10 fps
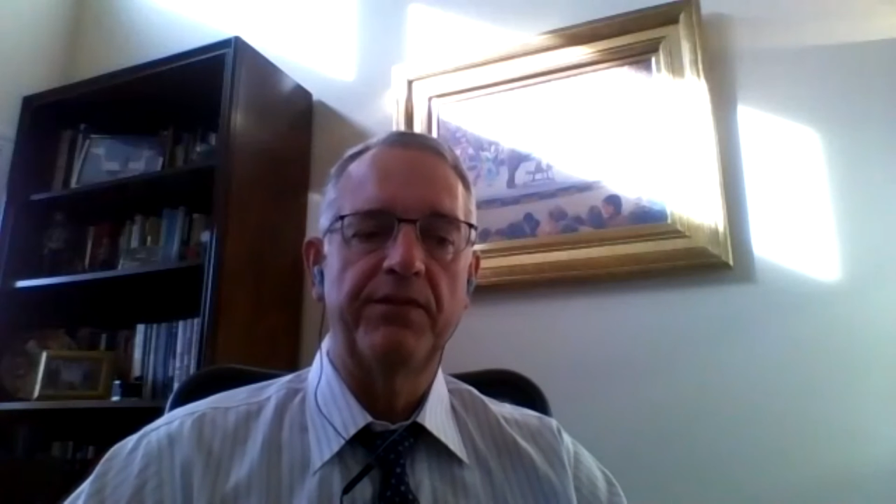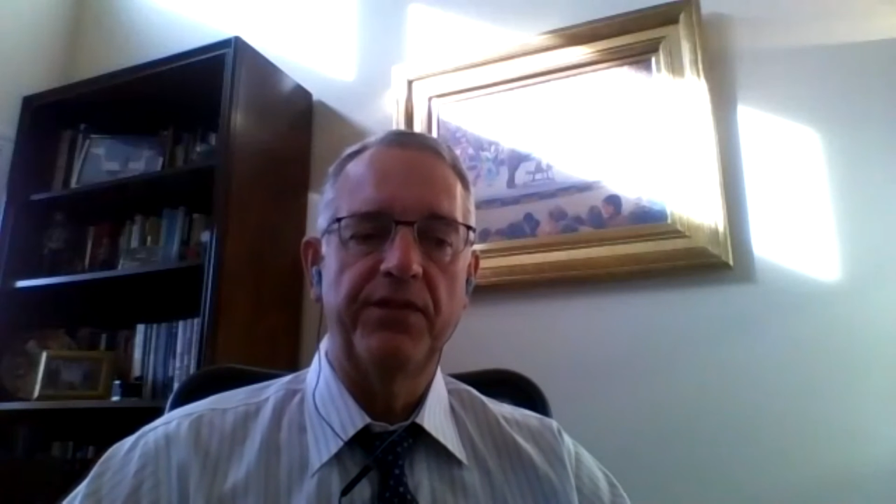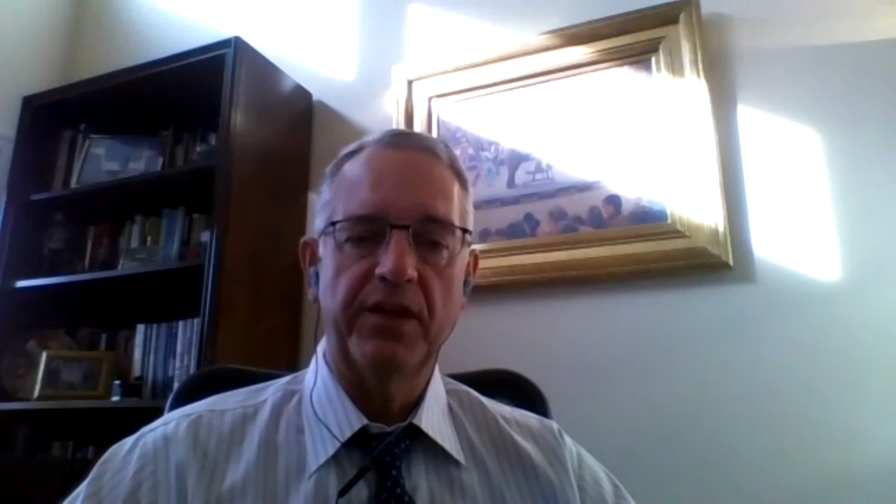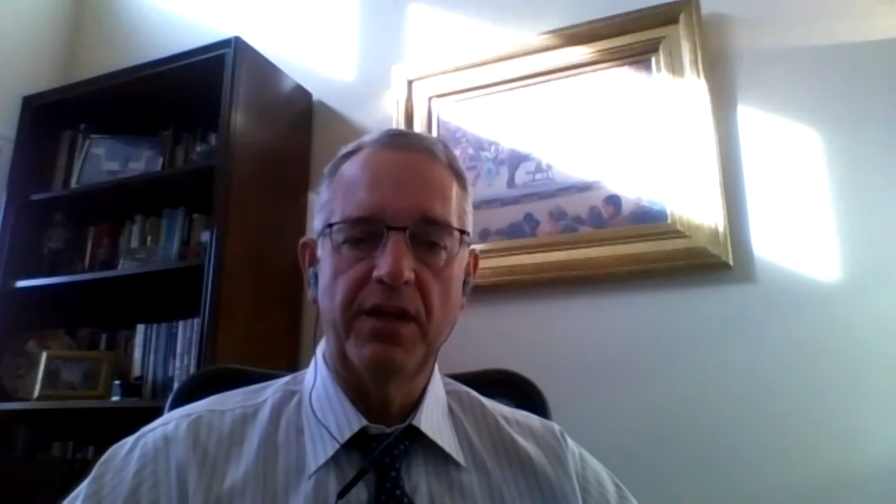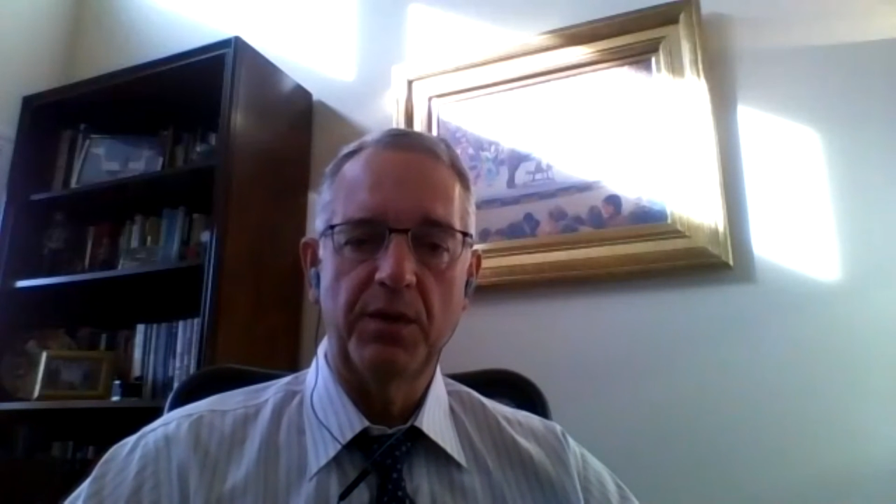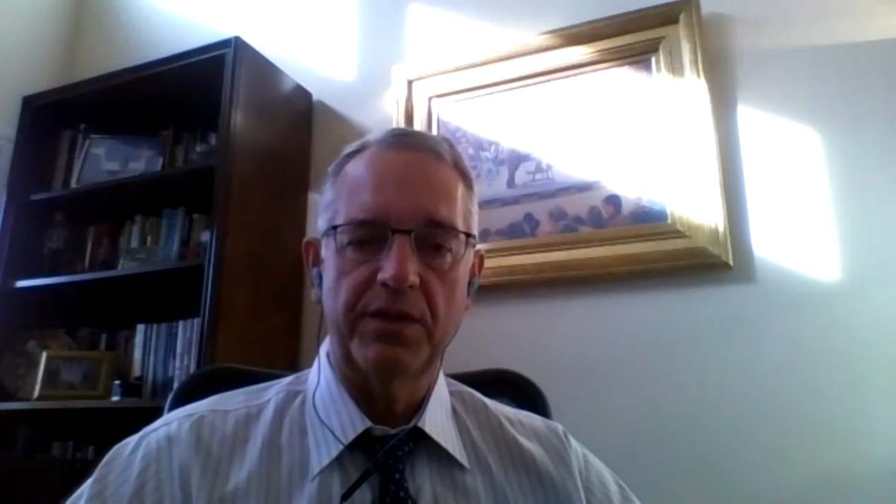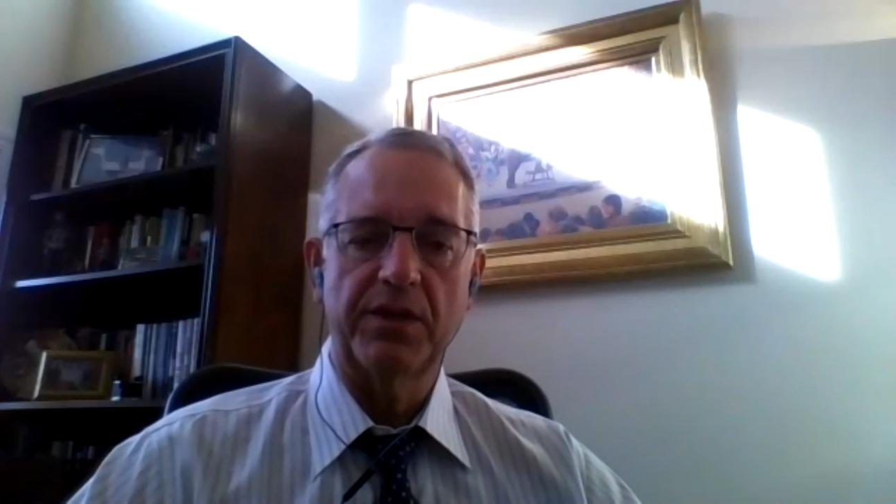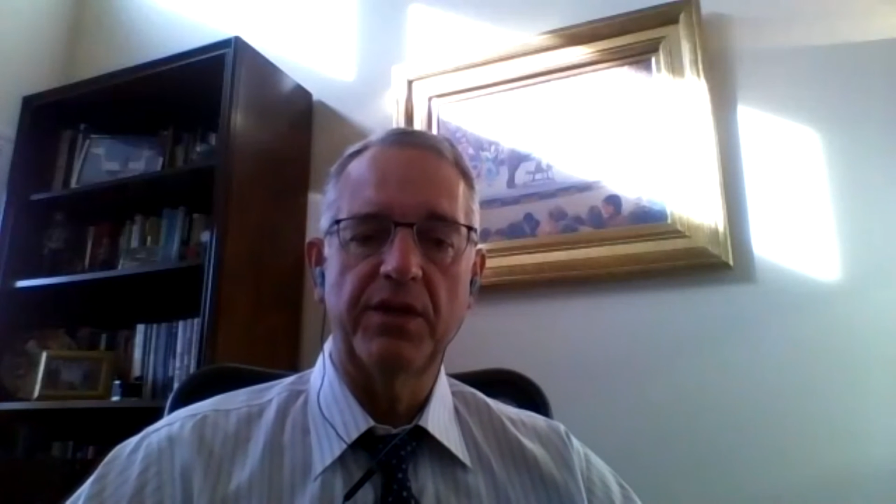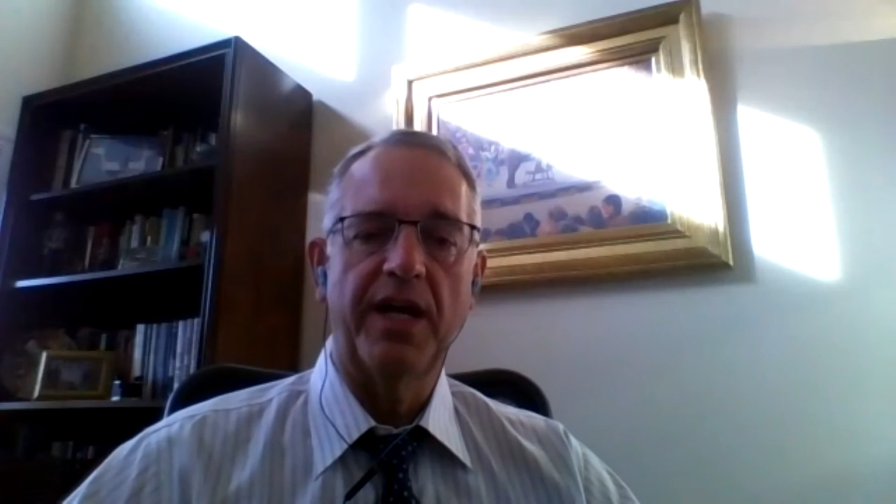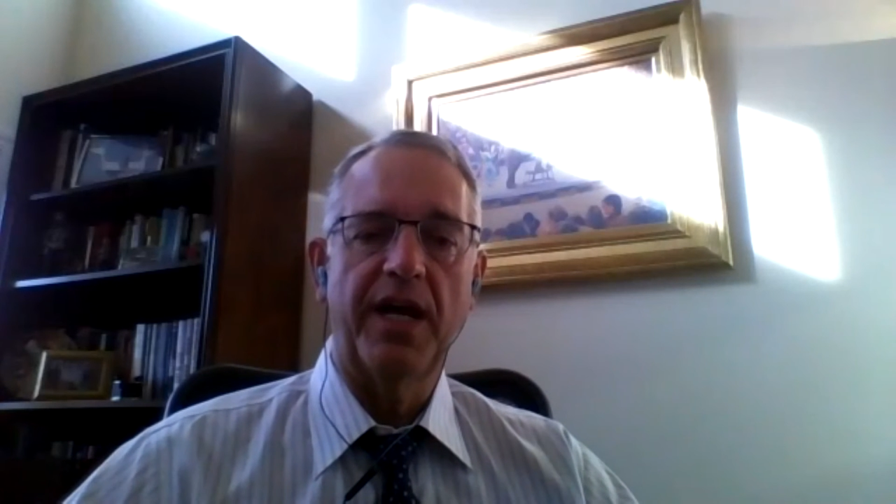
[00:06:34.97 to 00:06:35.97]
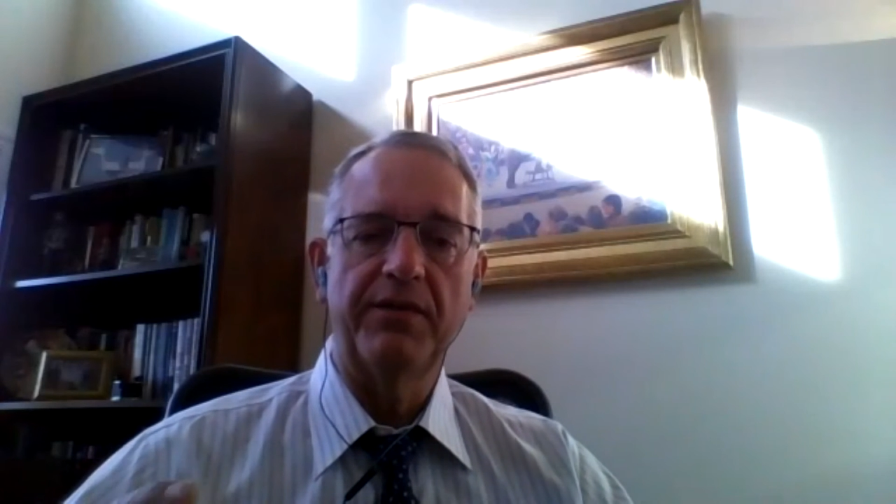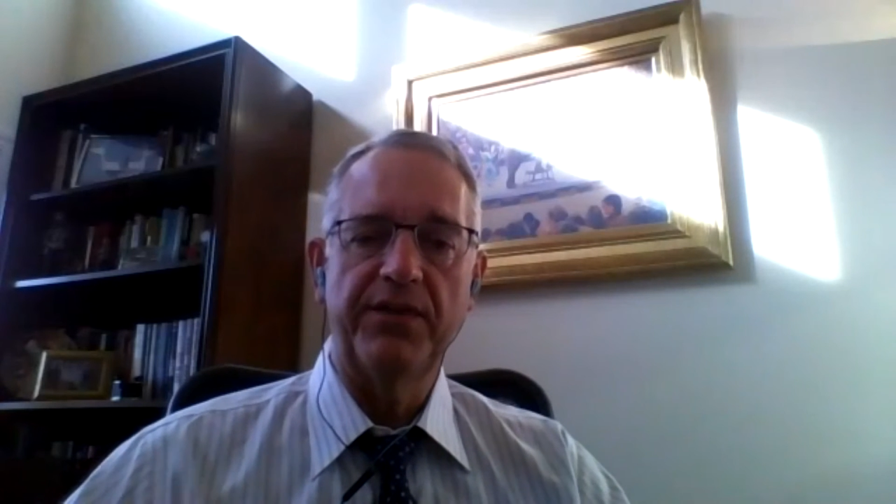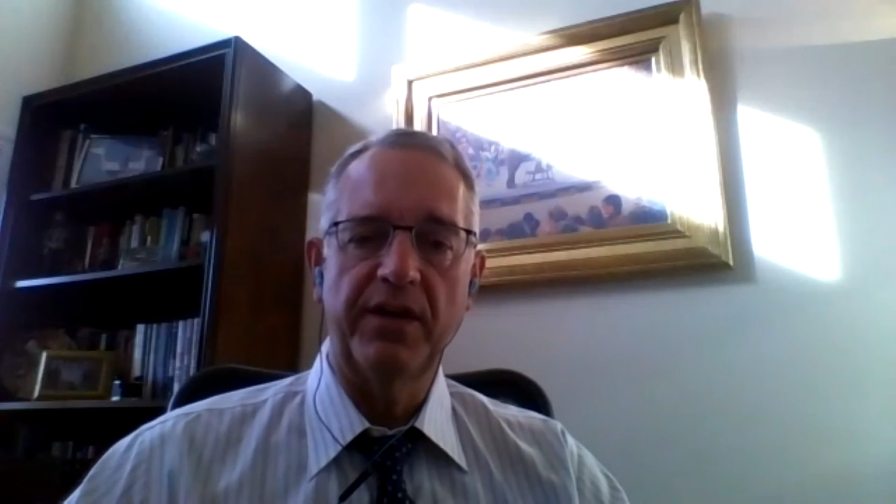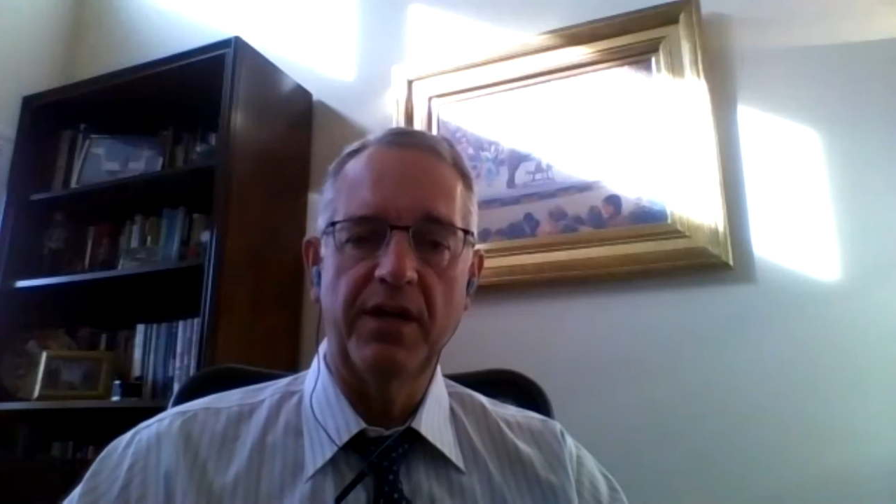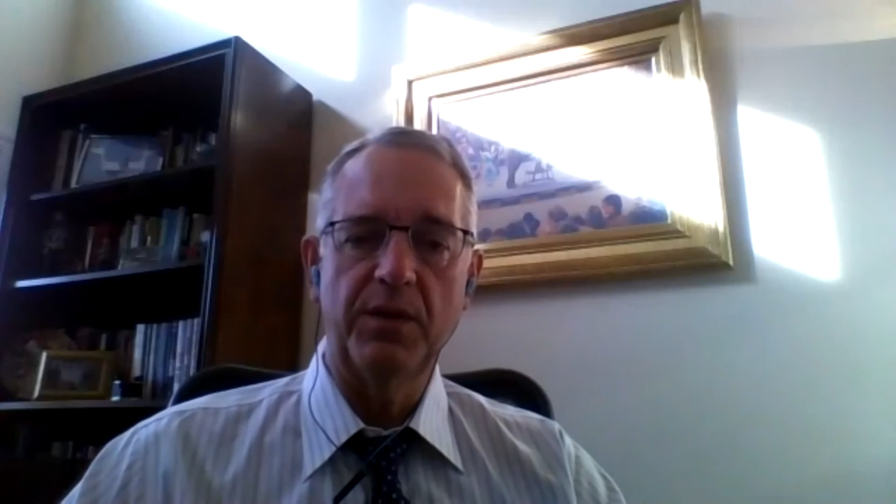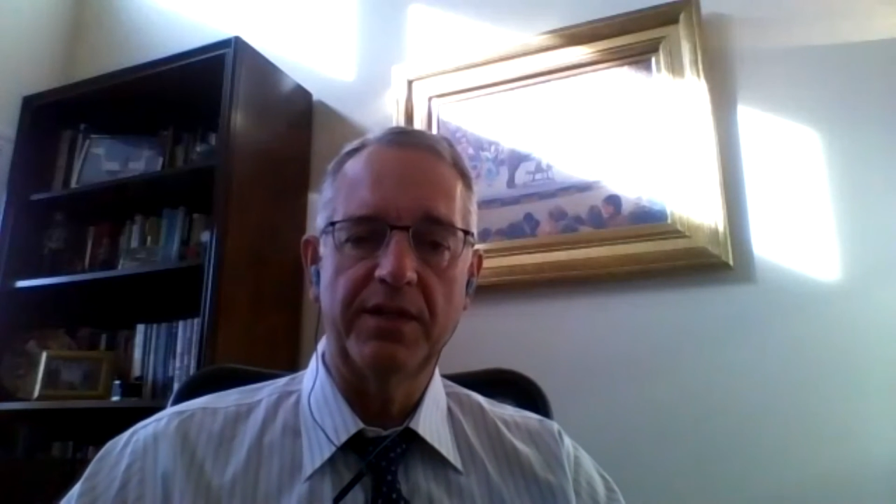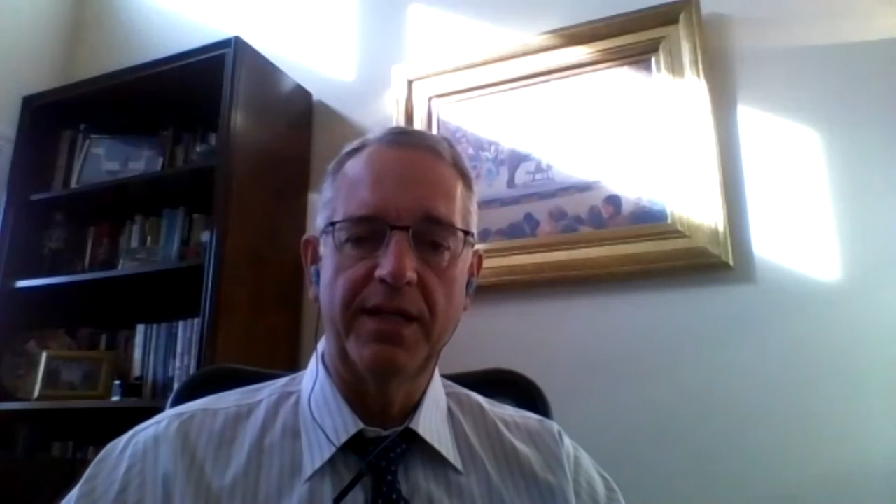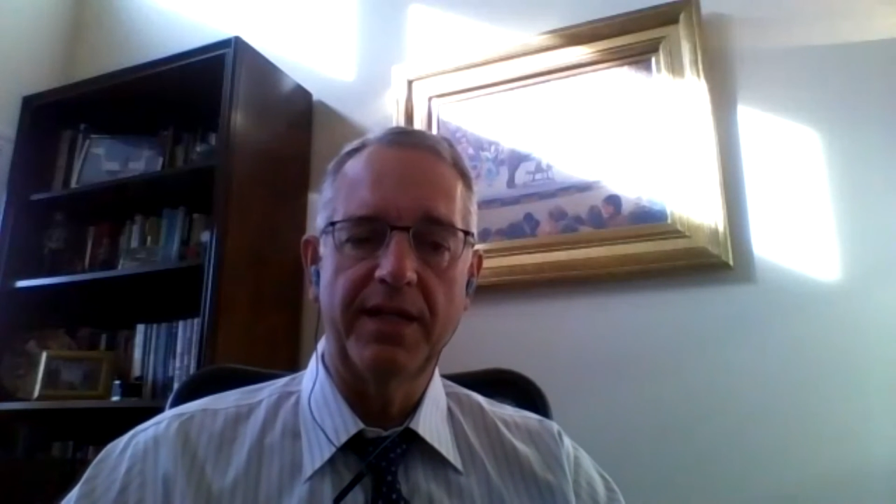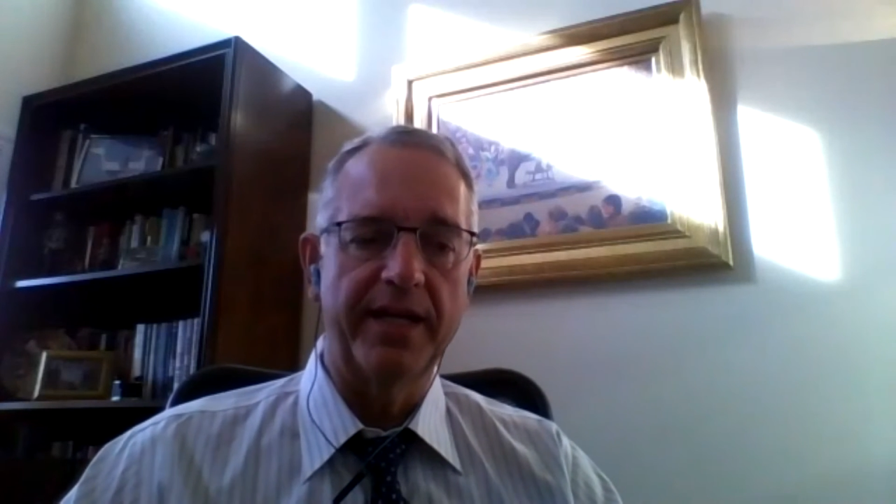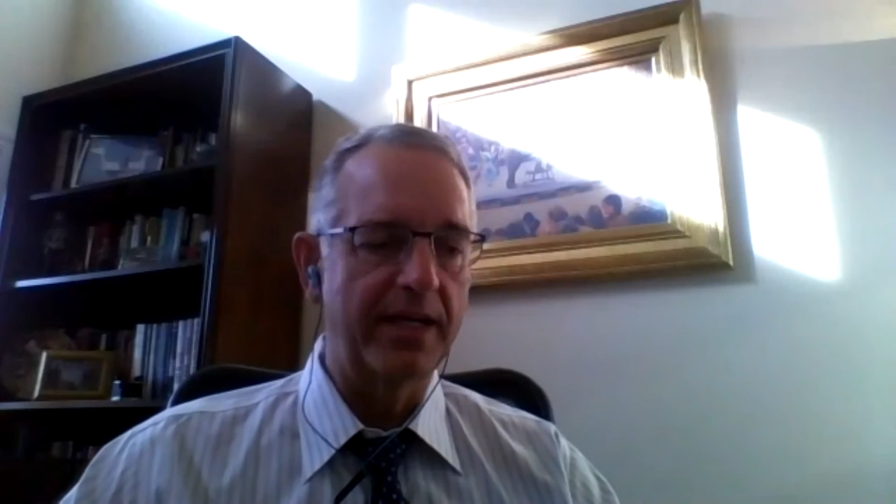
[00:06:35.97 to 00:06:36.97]
Figure out what they're good at, figure out what they
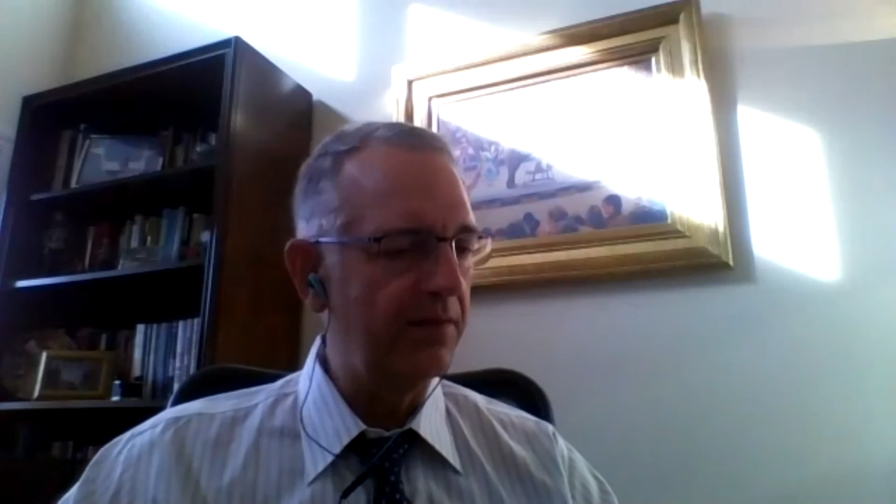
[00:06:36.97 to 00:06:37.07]
like.